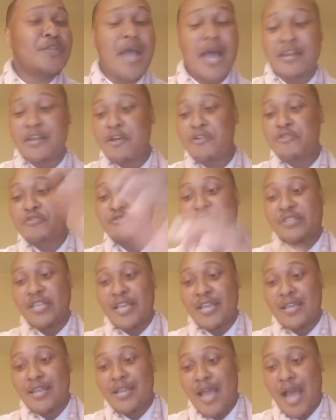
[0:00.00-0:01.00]
I know you
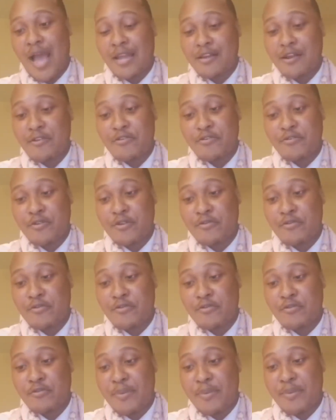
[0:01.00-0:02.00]
knew
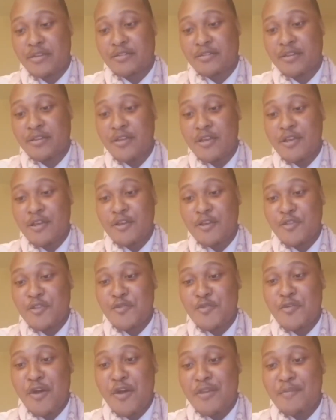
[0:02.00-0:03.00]
that the bitch,
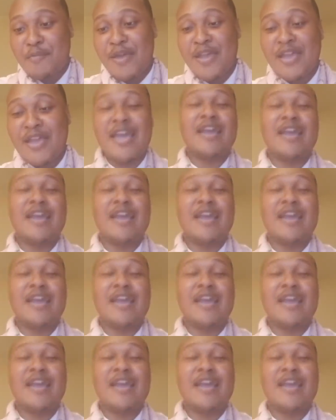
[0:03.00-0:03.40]
you know what I mean?